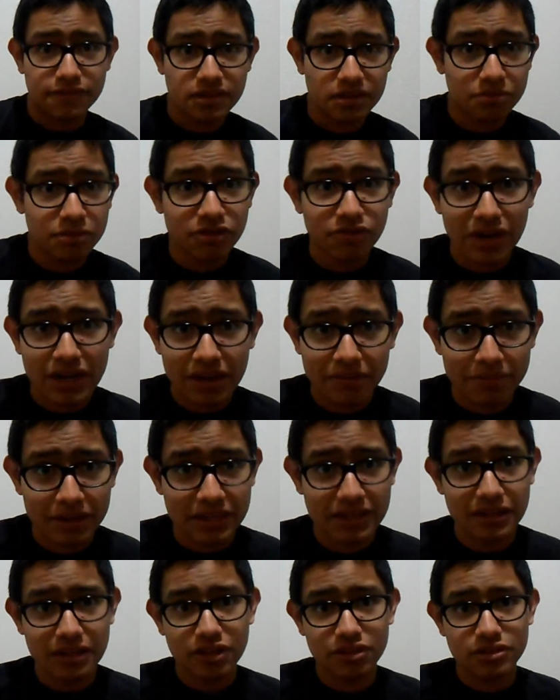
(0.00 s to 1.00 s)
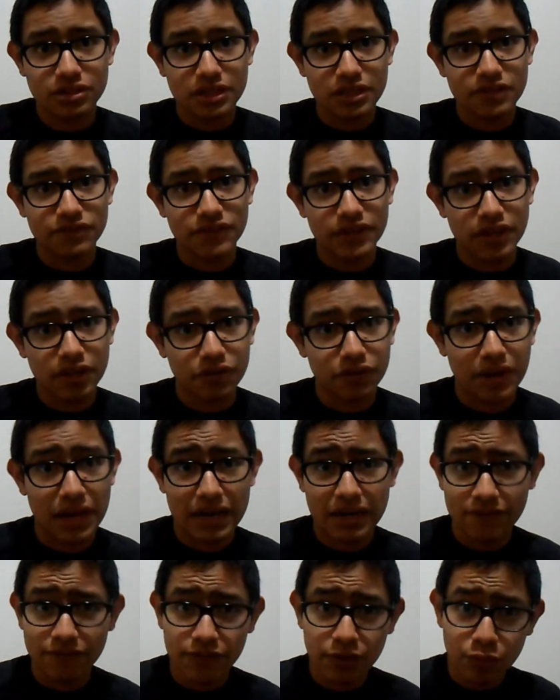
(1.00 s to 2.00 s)
if someone recommended you to this video.
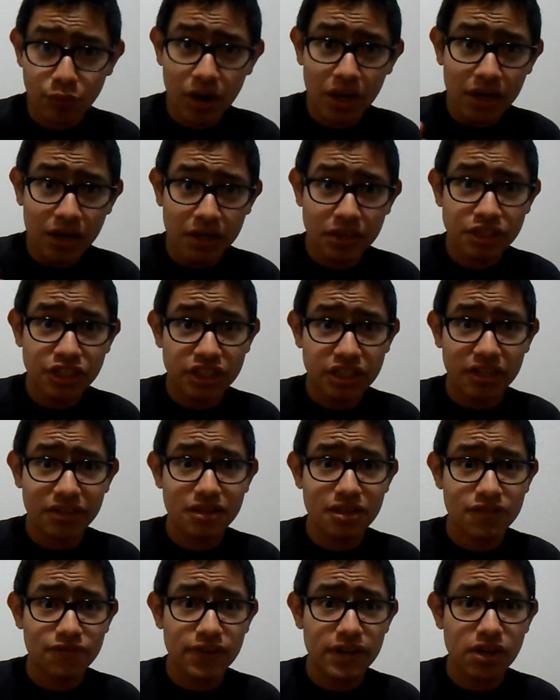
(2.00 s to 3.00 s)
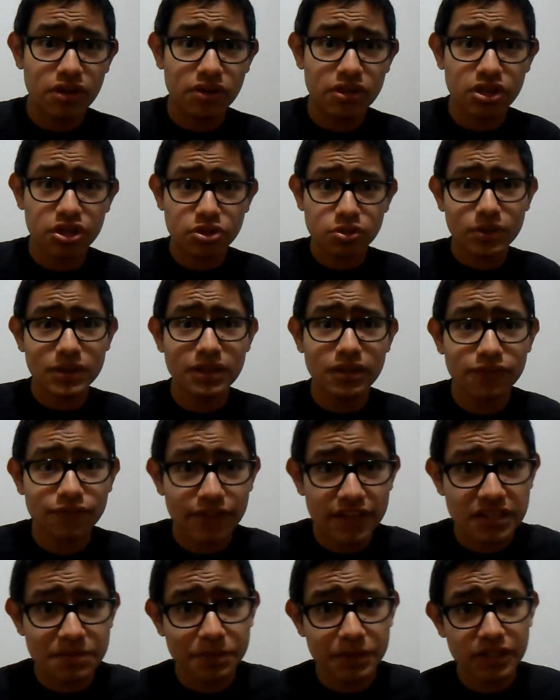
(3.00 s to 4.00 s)
And if you want, share this video on your Twitter,
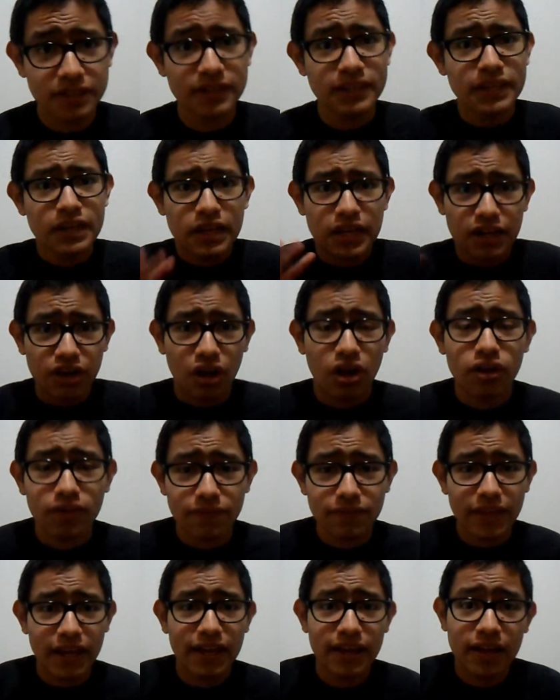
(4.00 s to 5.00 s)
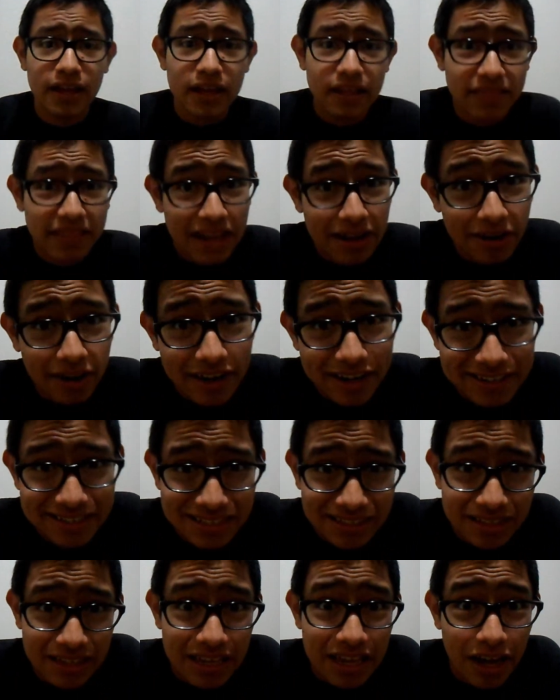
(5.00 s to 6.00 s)
Facebook, and all of that. That
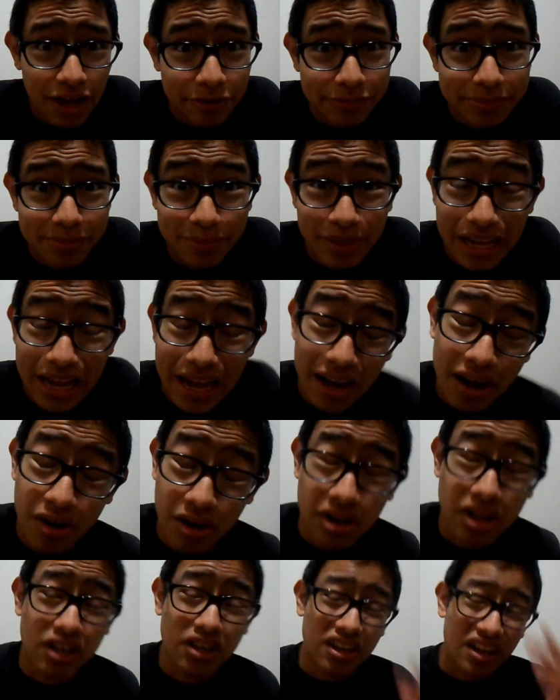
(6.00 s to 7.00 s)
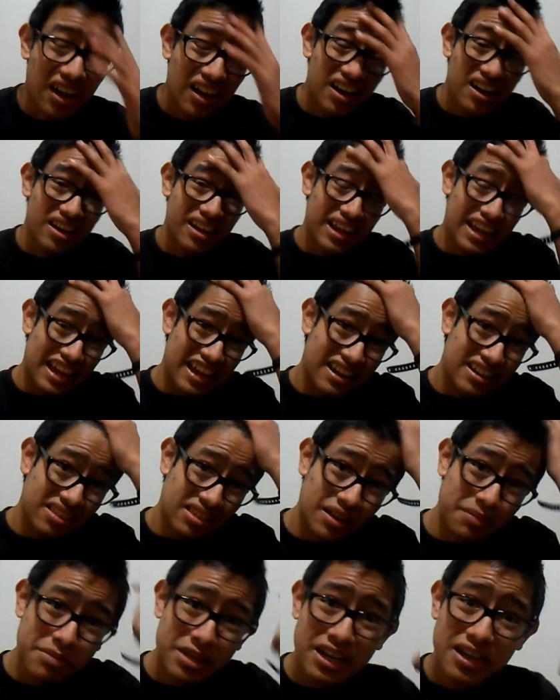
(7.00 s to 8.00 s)
actually helps me out a lot.
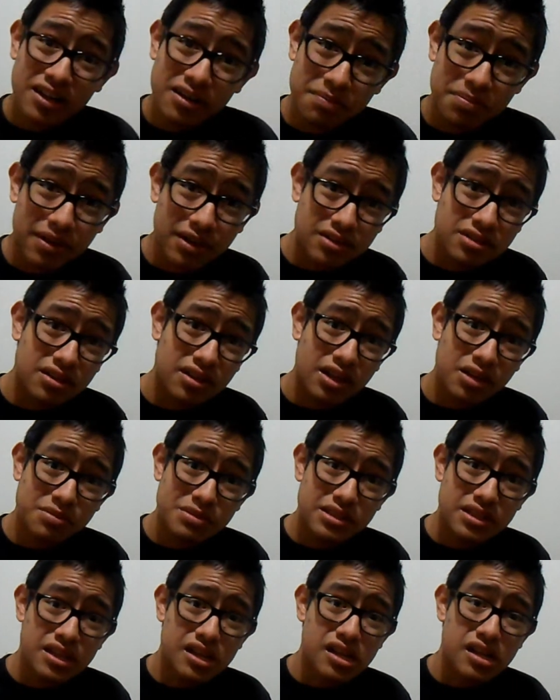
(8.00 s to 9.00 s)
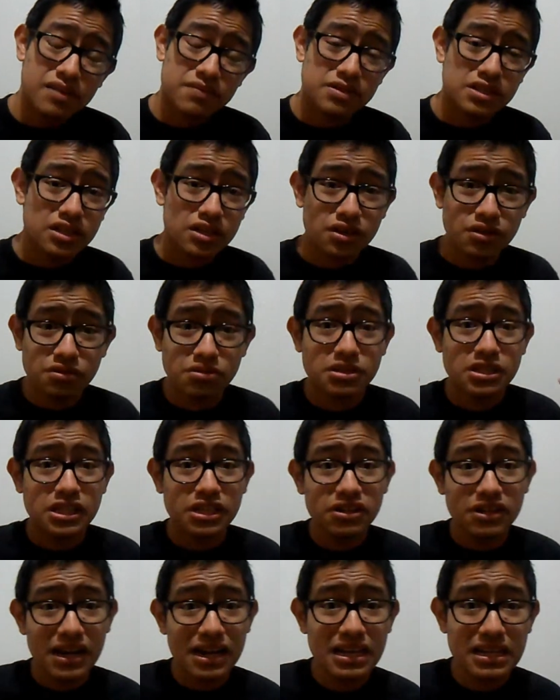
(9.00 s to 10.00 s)
And thumbing up also helps a lot. So
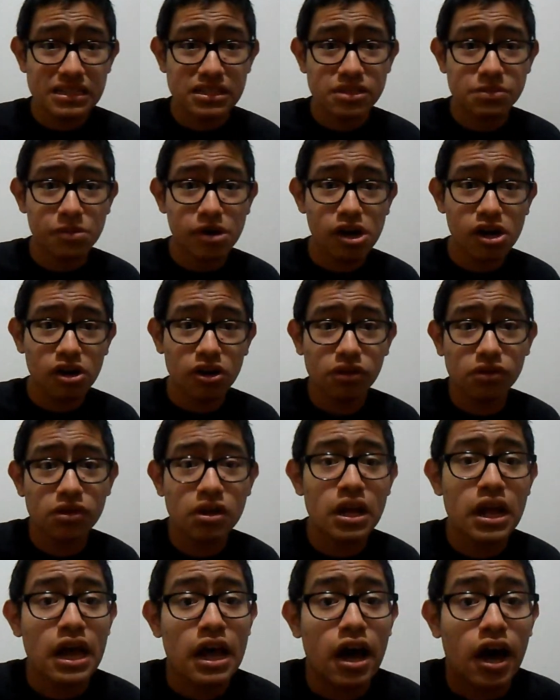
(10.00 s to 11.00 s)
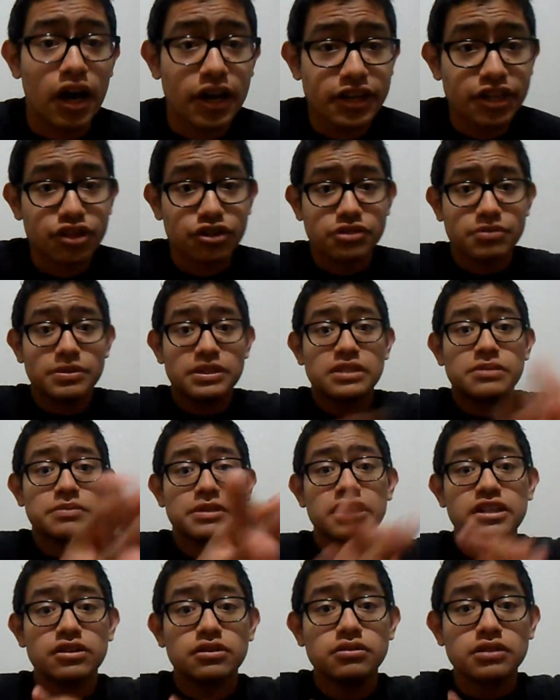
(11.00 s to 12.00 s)
see you guys tomorrow. Adios, mis
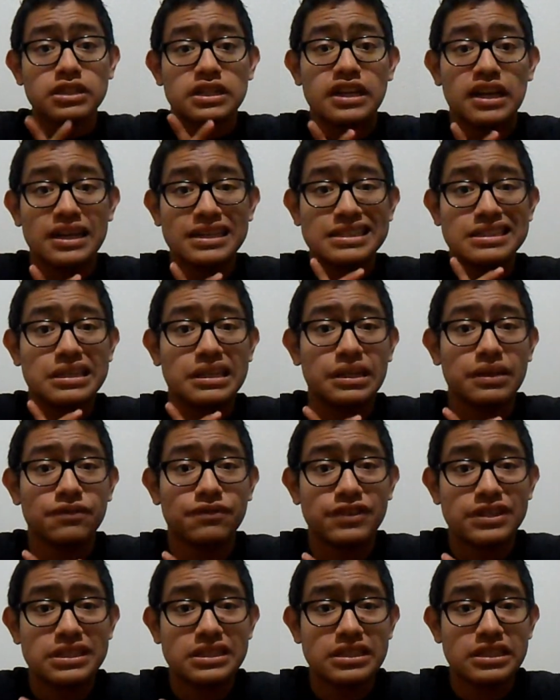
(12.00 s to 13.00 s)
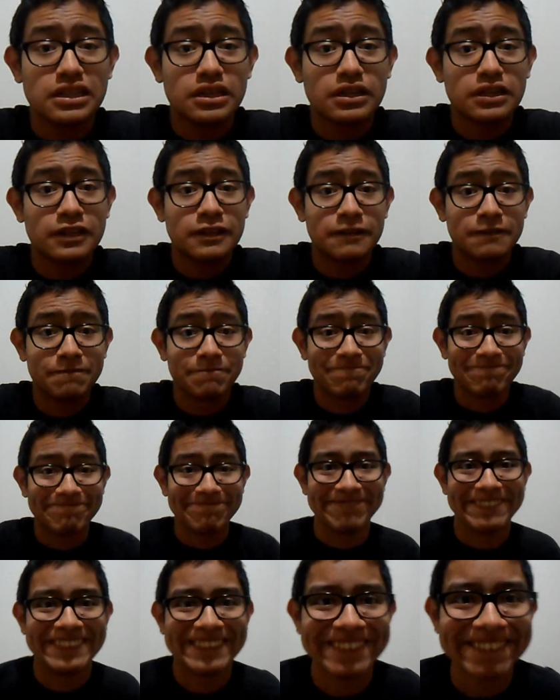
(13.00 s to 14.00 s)
amigos, and hasta la vista,
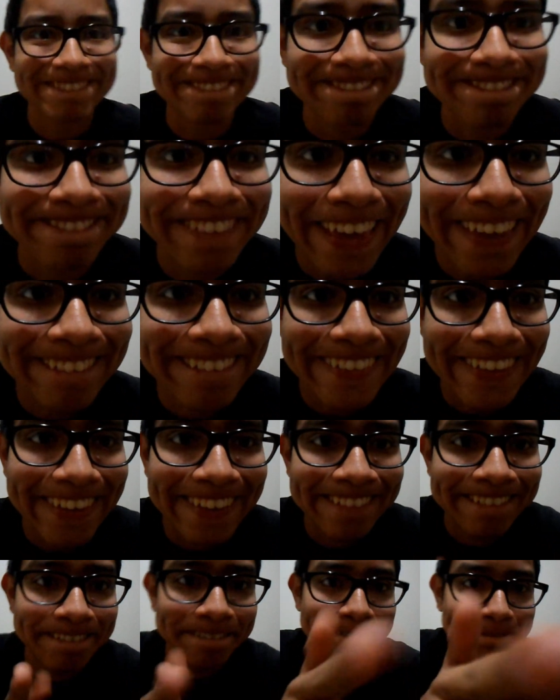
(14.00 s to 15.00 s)
baby.